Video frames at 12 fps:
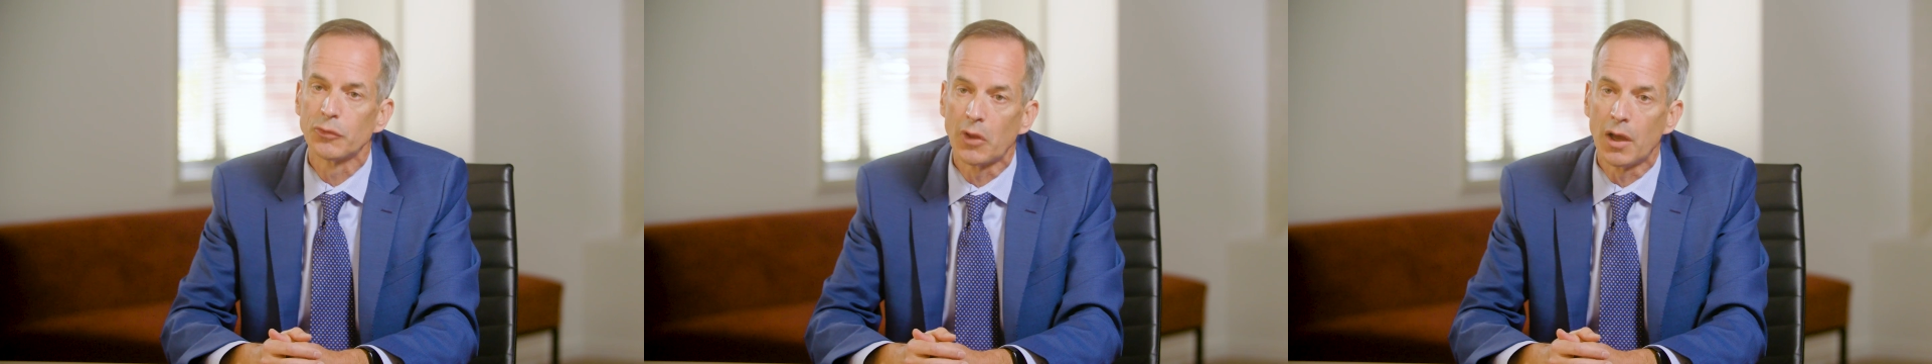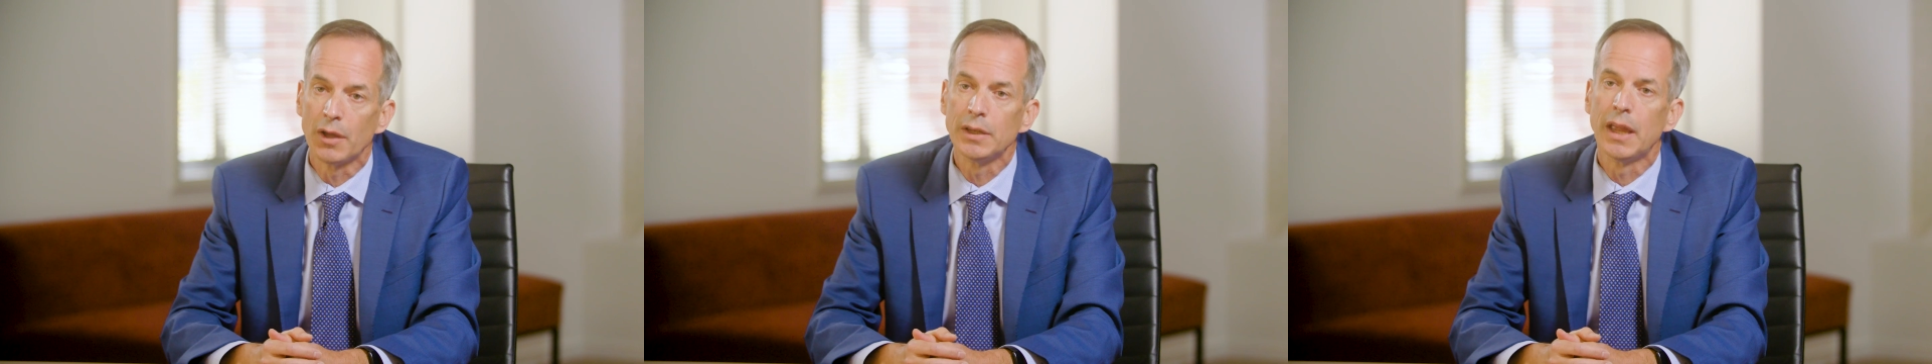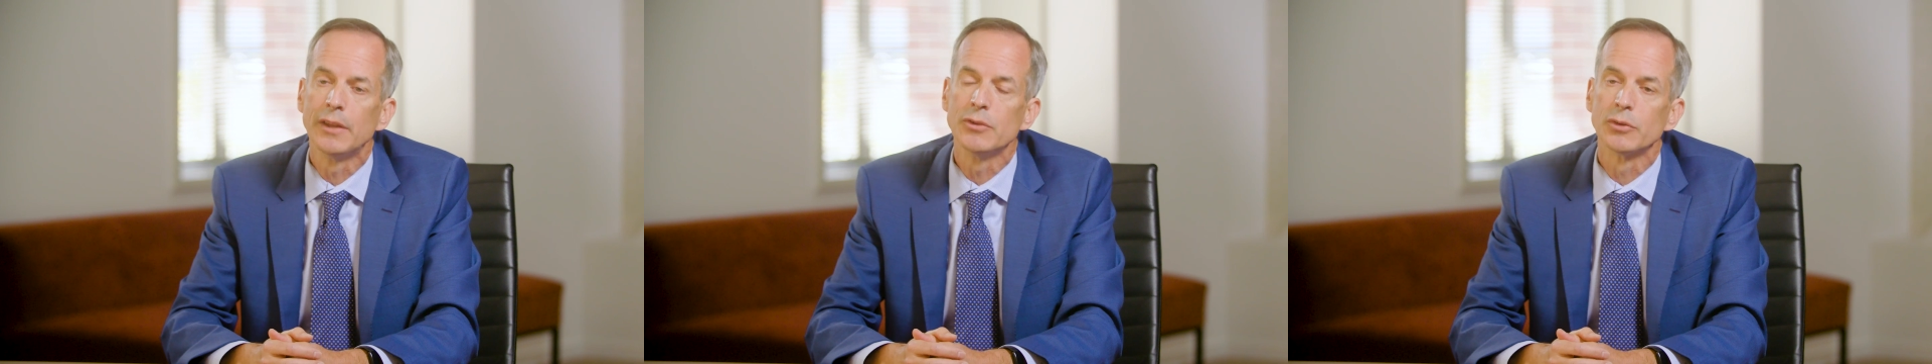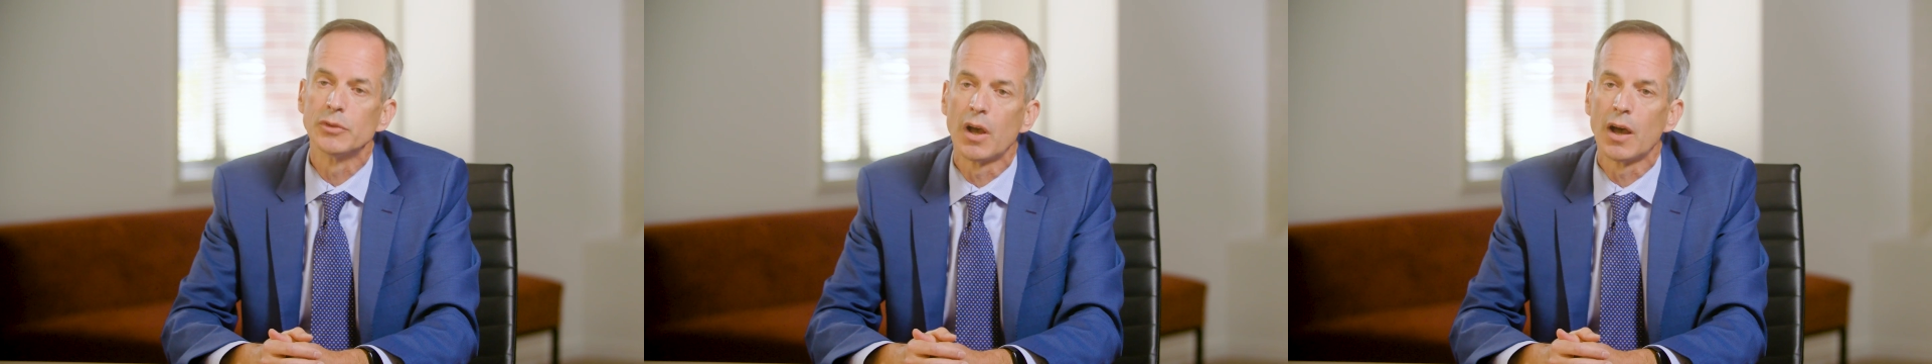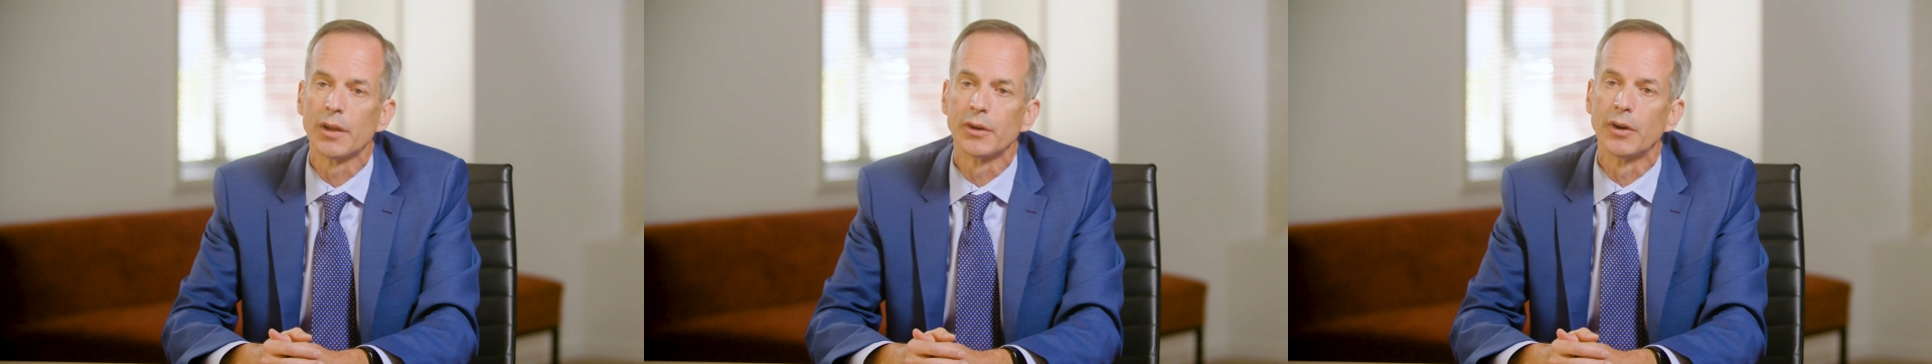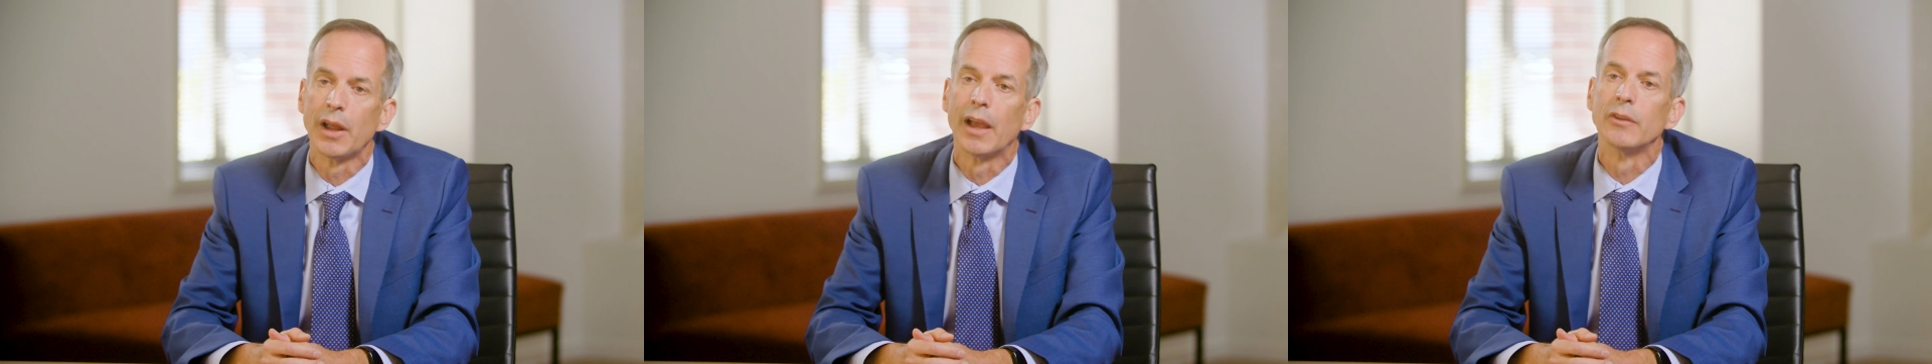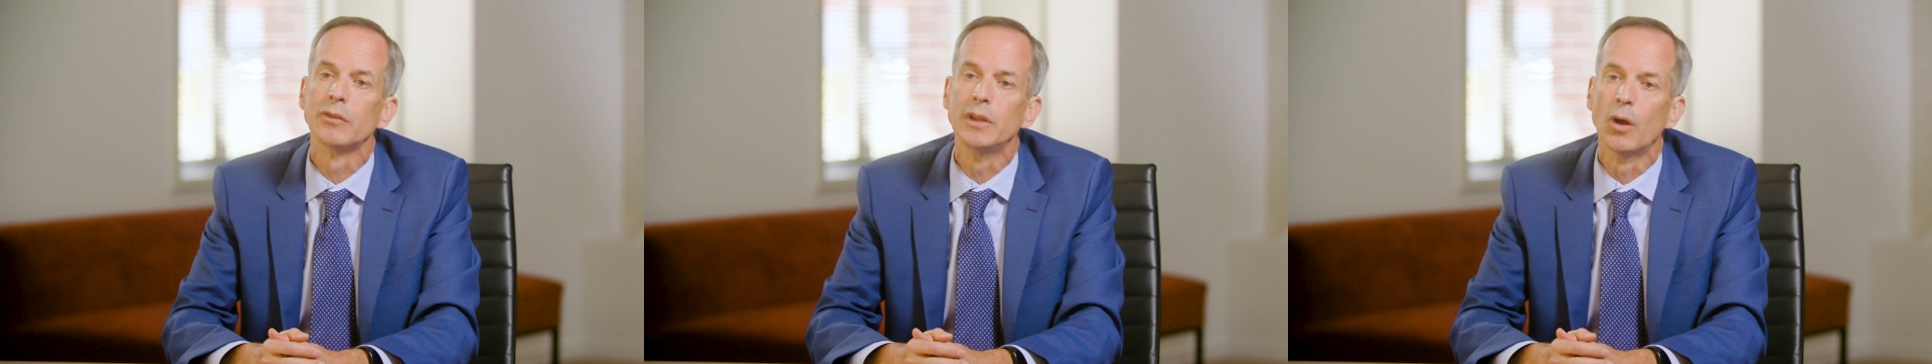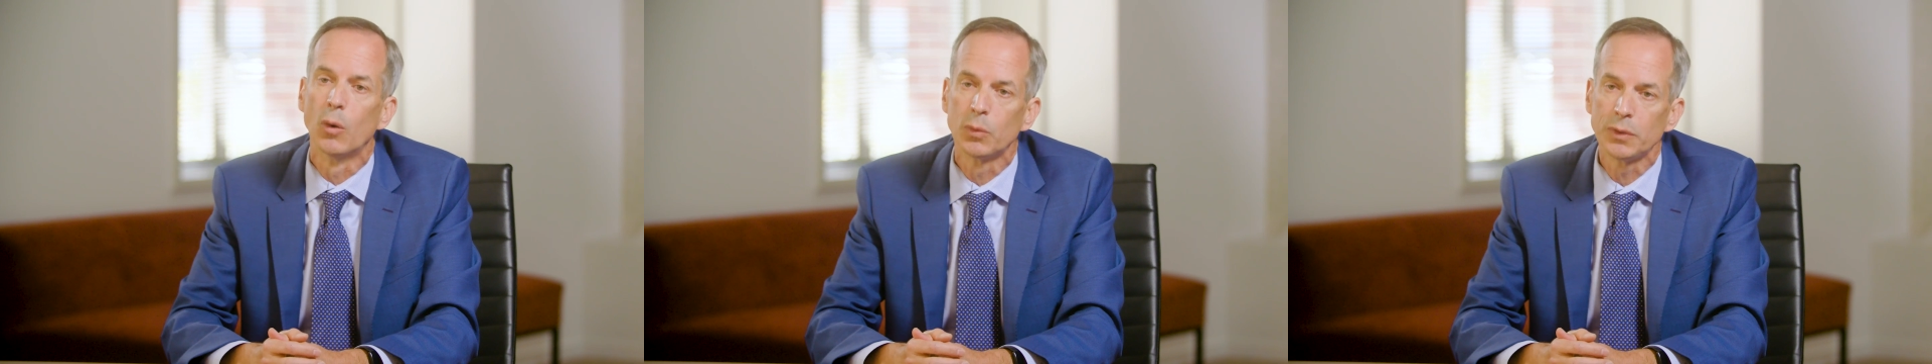son and your daughter as
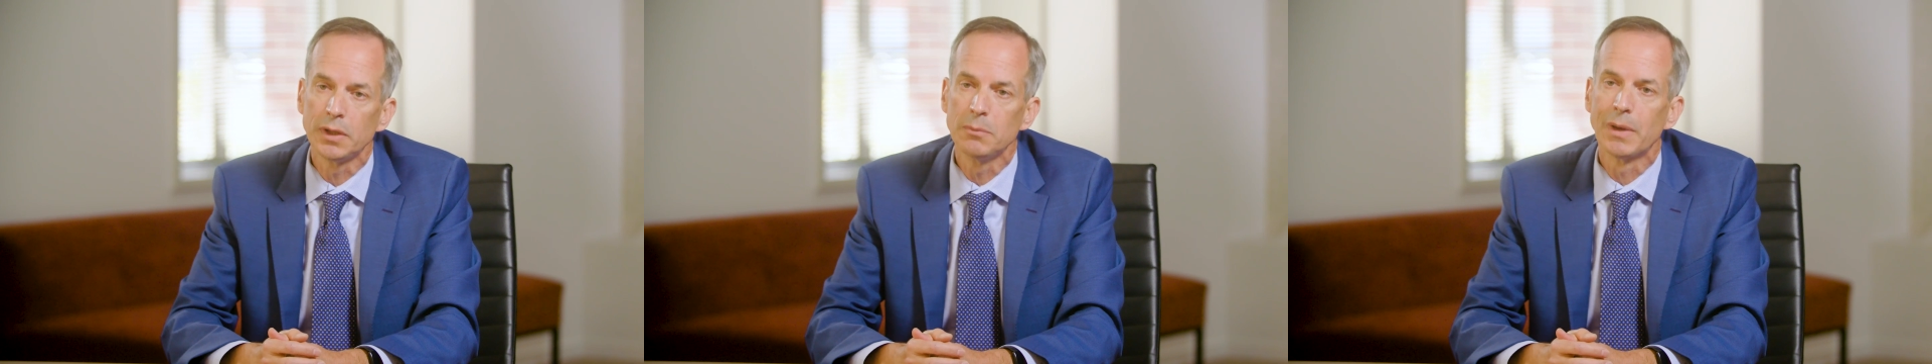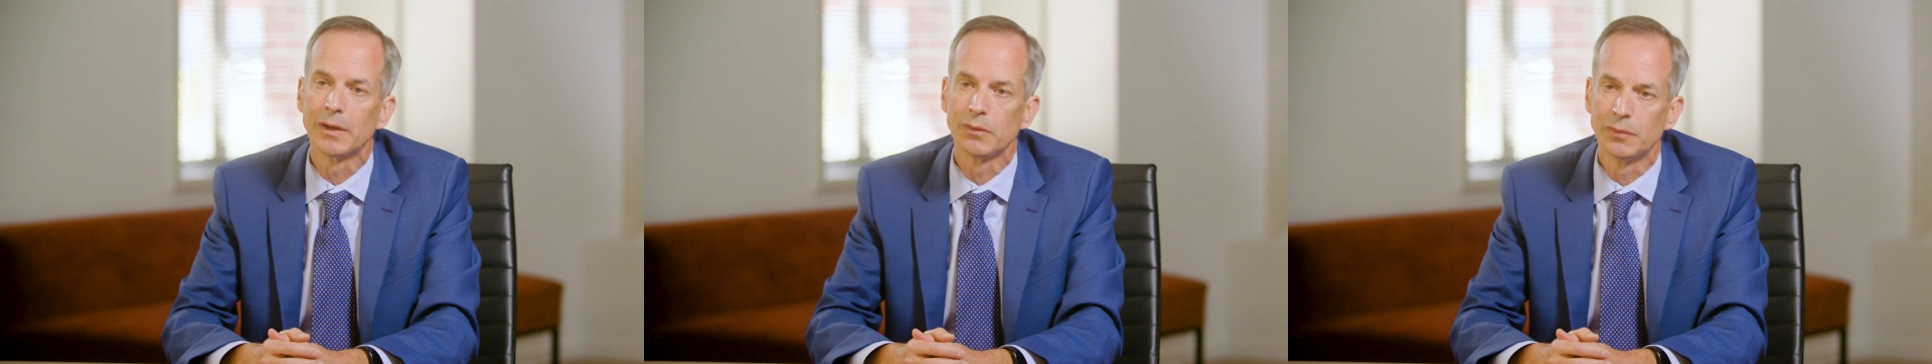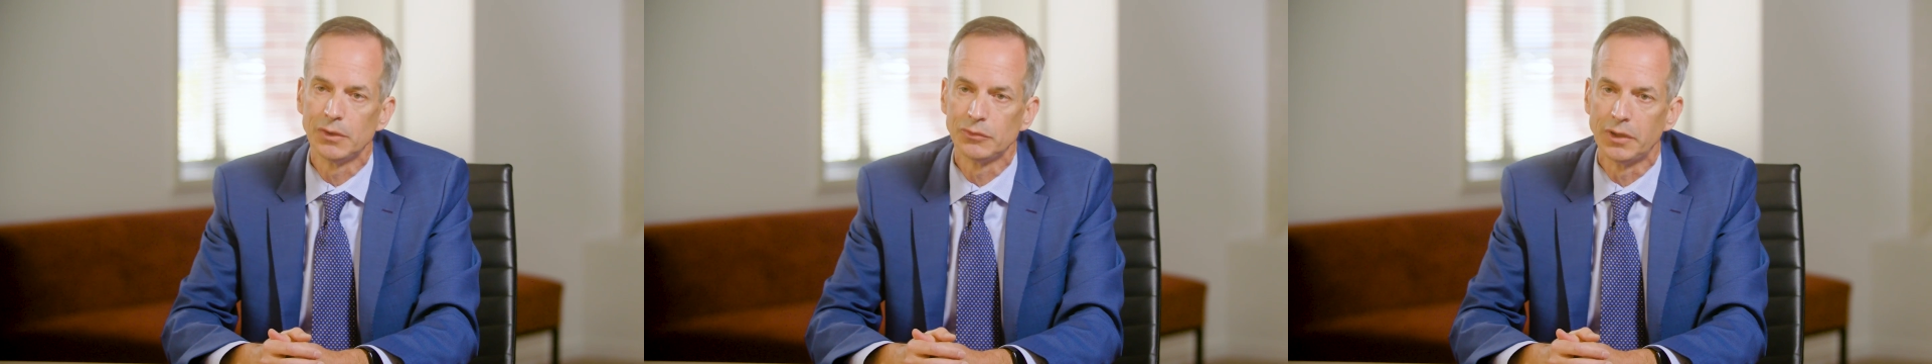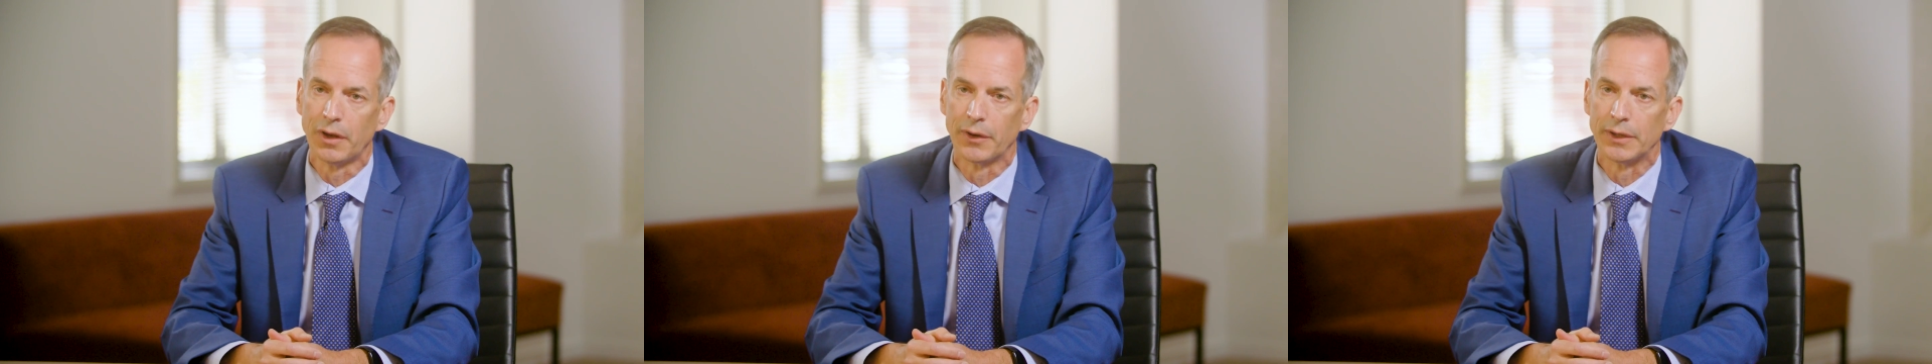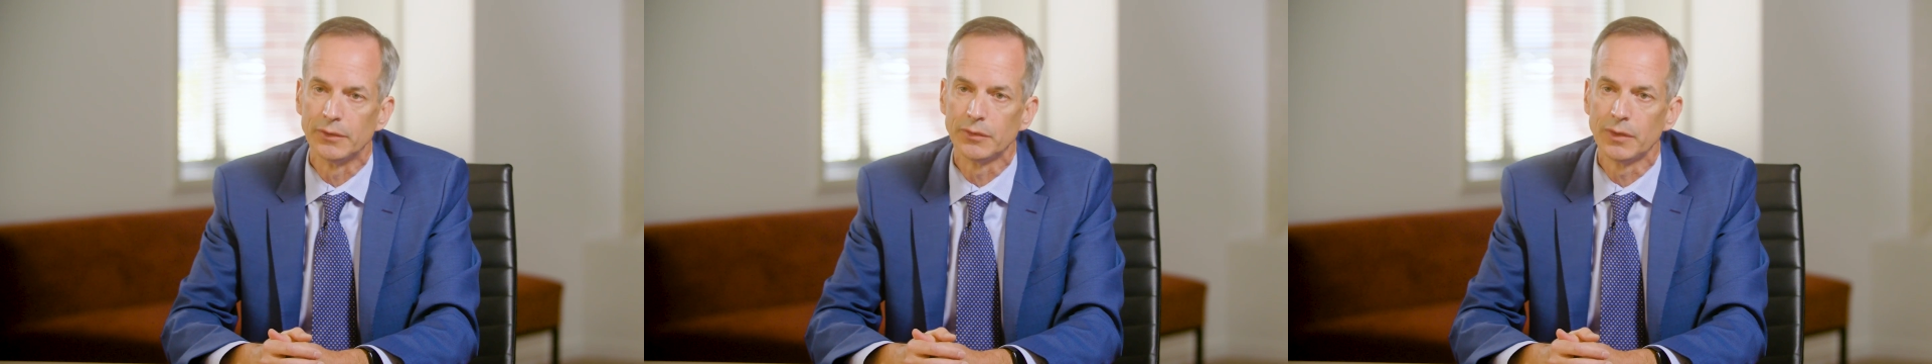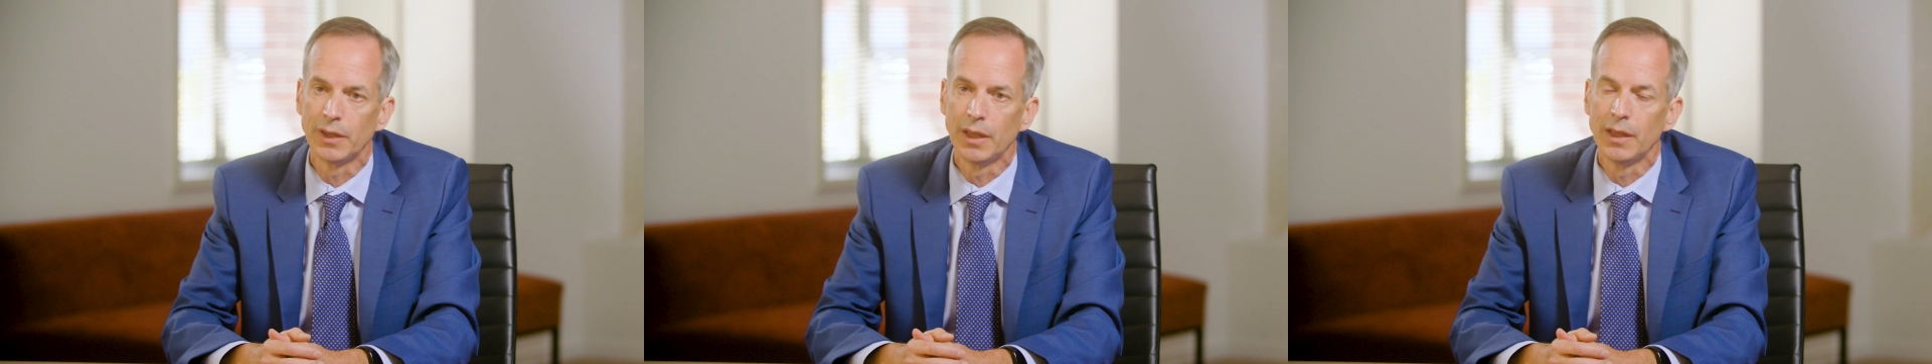the only beneficiaries,